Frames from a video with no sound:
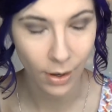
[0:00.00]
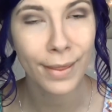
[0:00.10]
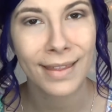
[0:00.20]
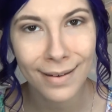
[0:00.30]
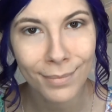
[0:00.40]
I
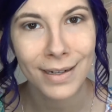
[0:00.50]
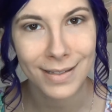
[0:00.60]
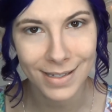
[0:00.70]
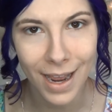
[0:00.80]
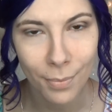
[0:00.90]
think I'm gonna
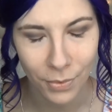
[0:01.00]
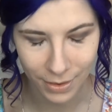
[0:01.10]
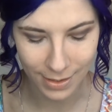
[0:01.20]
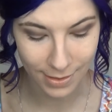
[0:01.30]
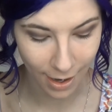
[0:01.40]
stop with
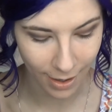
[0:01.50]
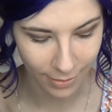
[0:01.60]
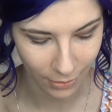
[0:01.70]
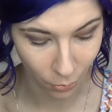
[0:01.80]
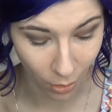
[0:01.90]
this eye
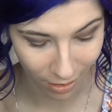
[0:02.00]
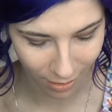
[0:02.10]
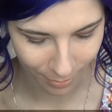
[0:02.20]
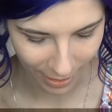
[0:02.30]
look while I'm